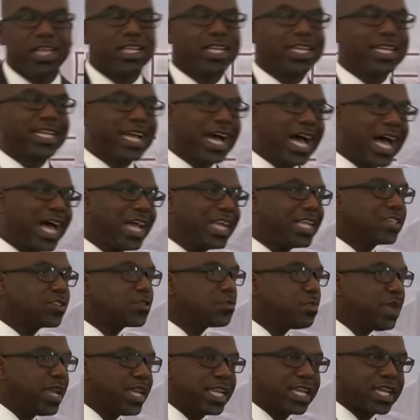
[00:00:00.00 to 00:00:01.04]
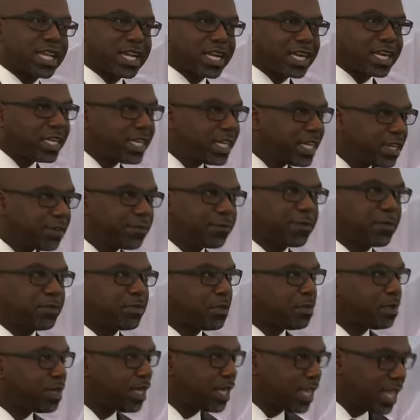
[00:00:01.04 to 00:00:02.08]
God has made it clear from
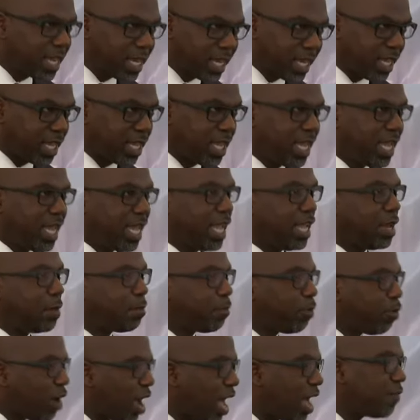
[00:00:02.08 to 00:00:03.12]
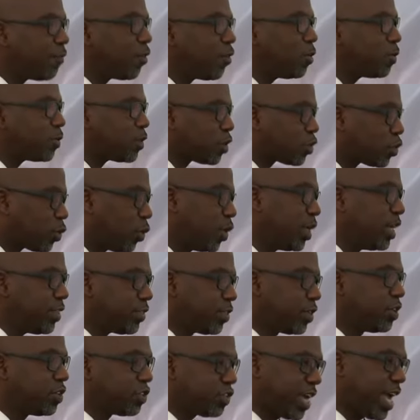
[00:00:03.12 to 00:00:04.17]
the beginning in Proverbs, the
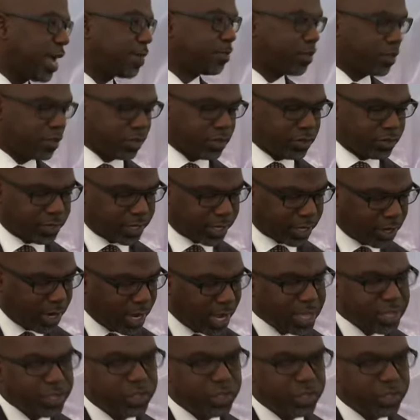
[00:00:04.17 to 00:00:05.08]
23rd chapter. Turn there.